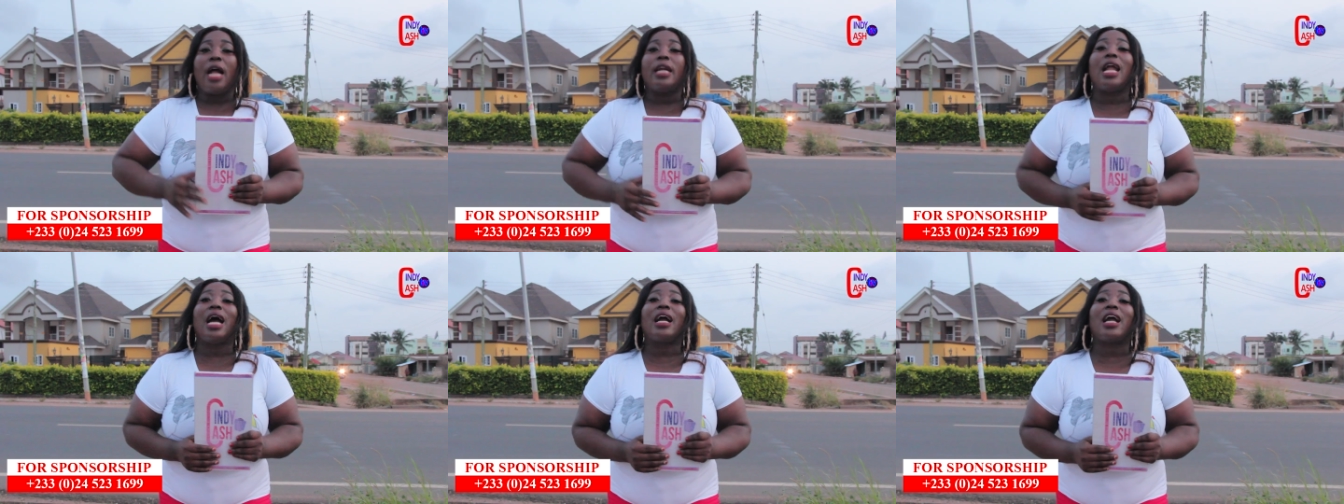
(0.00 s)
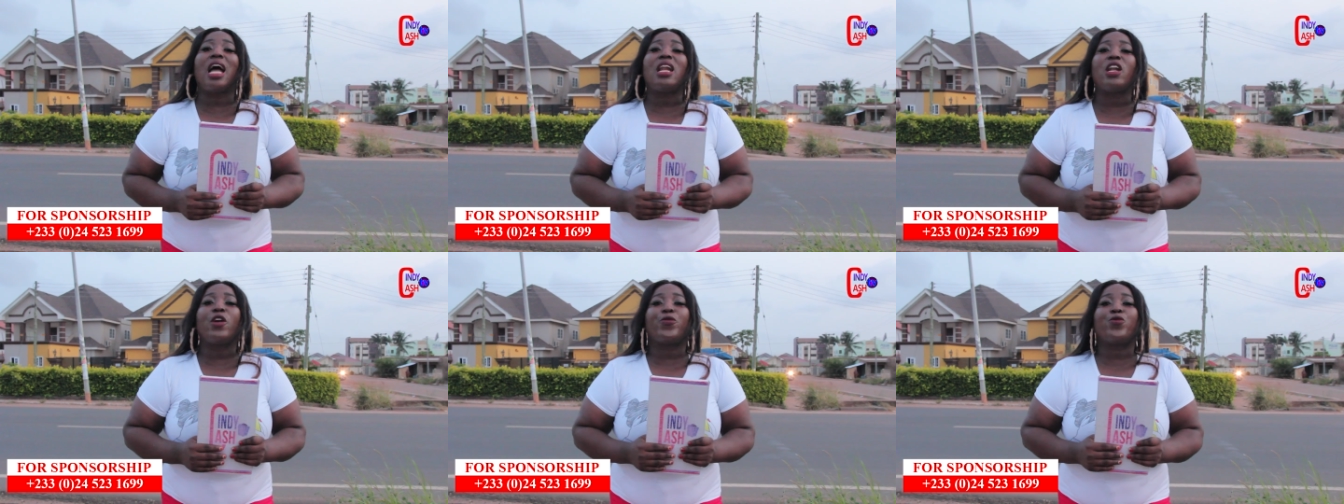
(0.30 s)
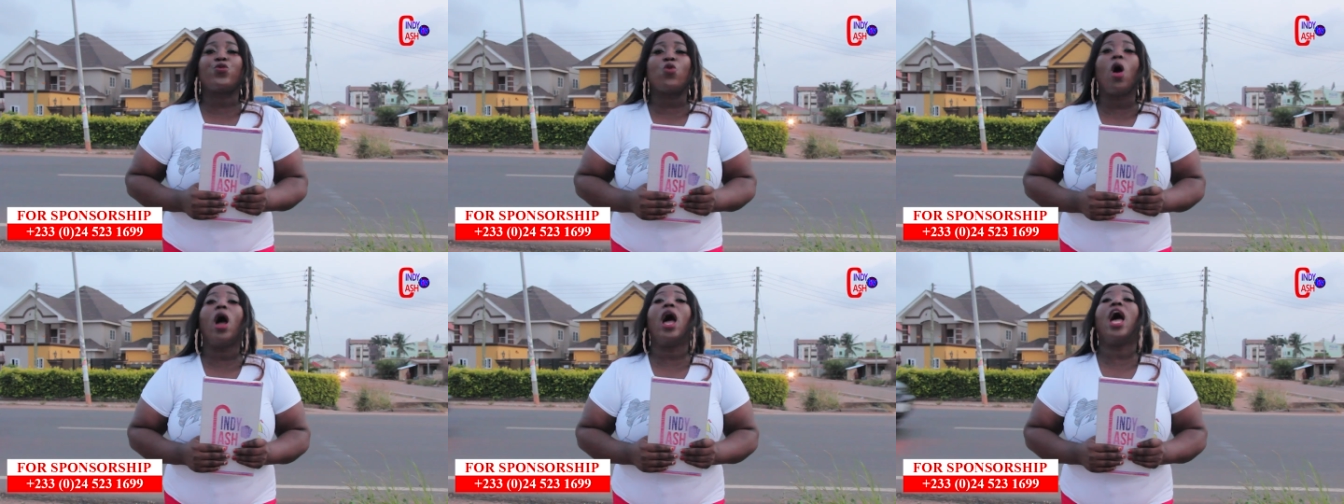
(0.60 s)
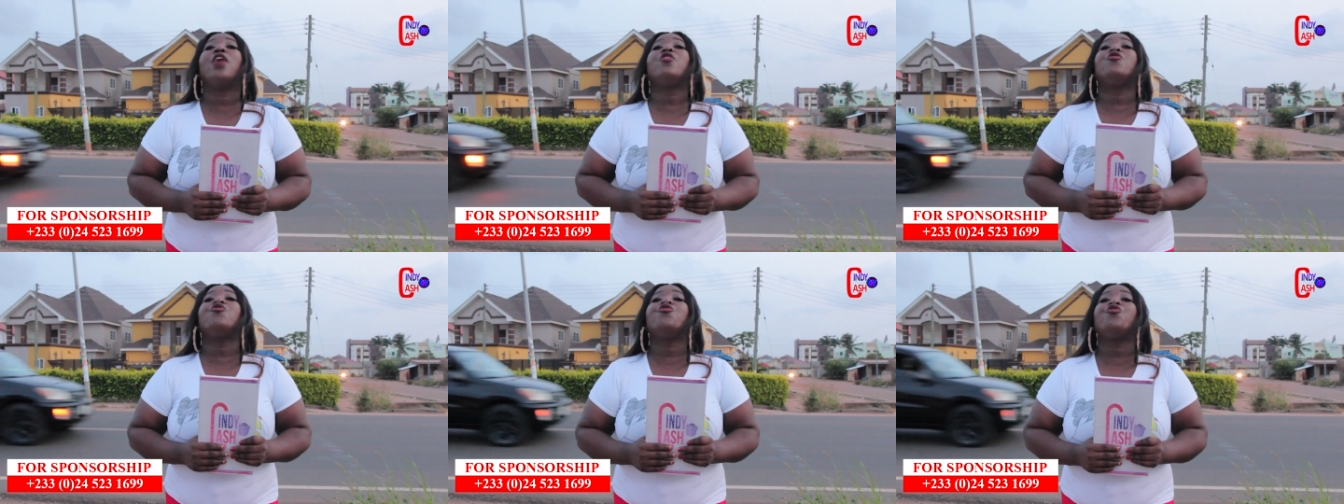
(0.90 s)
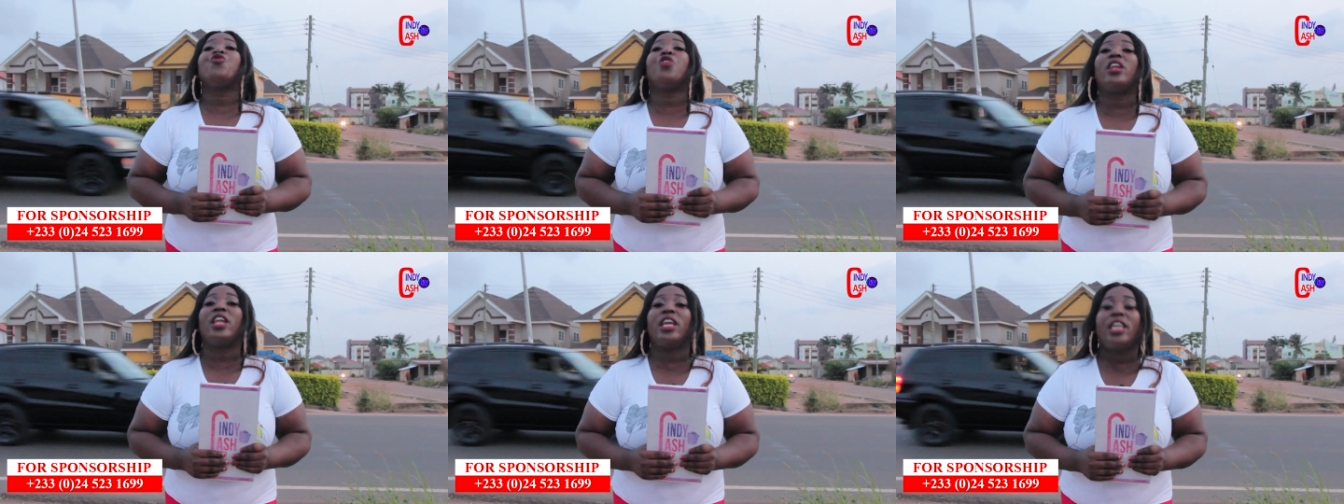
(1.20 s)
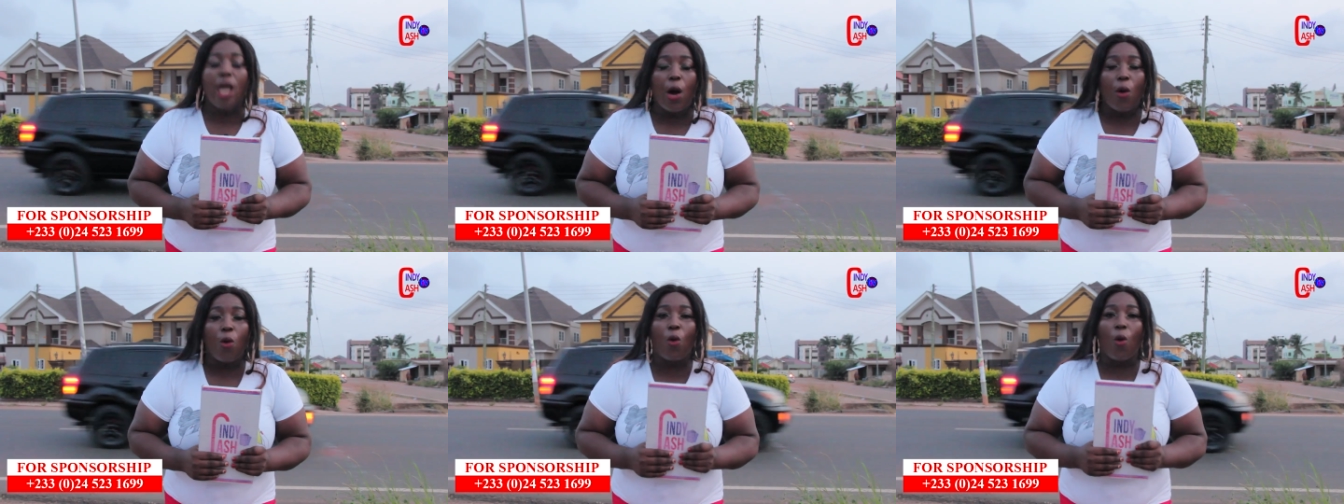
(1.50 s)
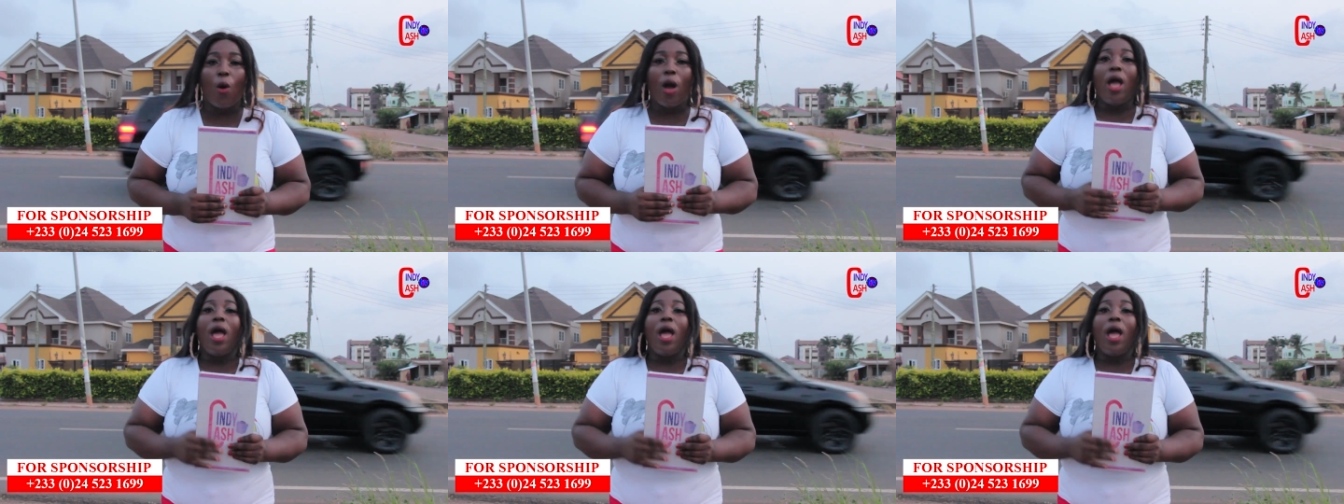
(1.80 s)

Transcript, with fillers: not Ghana for and near your home.